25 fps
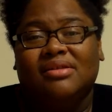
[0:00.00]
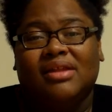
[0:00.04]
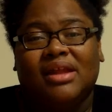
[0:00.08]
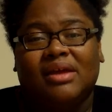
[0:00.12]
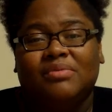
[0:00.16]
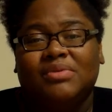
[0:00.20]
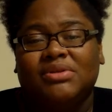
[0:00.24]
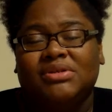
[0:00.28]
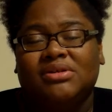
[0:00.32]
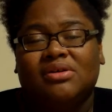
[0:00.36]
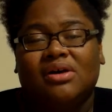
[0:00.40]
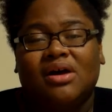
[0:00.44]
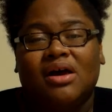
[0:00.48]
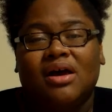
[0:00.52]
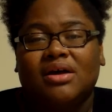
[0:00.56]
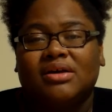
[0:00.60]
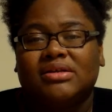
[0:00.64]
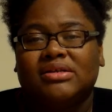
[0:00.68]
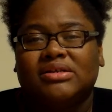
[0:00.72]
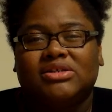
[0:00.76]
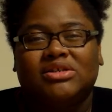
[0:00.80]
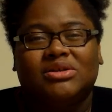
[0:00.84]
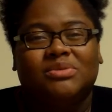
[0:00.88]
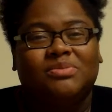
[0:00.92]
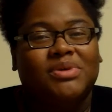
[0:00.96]
that was on
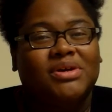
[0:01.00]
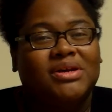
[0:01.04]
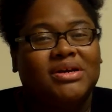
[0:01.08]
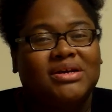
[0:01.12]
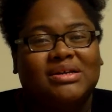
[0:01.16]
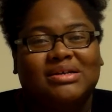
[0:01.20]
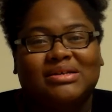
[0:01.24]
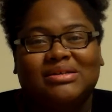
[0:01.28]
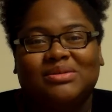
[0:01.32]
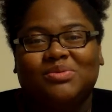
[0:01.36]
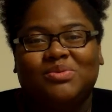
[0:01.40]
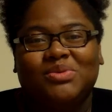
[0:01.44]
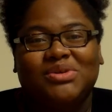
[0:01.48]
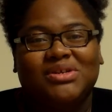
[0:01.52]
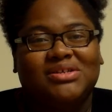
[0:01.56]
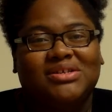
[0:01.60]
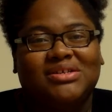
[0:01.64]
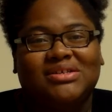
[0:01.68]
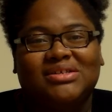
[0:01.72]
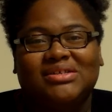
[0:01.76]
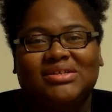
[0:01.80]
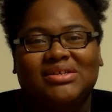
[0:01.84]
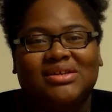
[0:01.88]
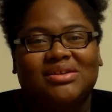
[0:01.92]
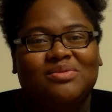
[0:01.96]
oxygen because we
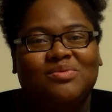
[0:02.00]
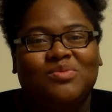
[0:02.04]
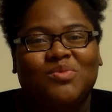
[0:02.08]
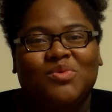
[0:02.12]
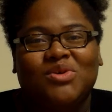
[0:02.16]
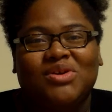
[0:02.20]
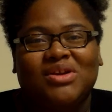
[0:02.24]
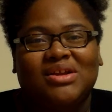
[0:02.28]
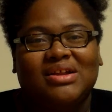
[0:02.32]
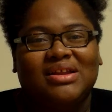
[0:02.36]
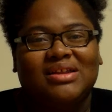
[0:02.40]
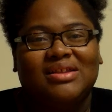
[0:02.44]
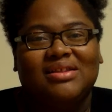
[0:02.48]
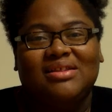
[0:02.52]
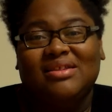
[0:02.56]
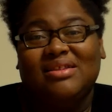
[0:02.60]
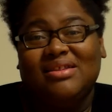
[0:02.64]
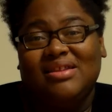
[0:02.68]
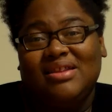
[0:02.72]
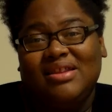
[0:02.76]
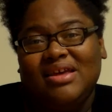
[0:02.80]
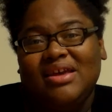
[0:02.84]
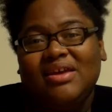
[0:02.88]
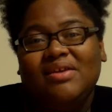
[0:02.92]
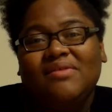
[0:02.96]
just didn't want to
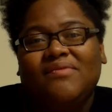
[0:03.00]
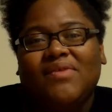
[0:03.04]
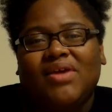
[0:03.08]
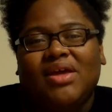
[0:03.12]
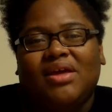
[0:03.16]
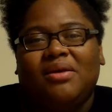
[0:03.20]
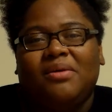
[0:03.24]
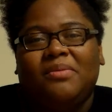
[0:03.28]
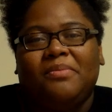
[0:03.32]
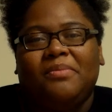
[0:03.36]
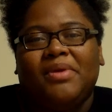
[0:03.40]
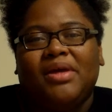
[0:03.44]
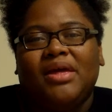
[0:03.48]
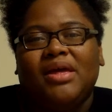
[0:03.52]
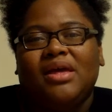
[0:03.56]
leave him.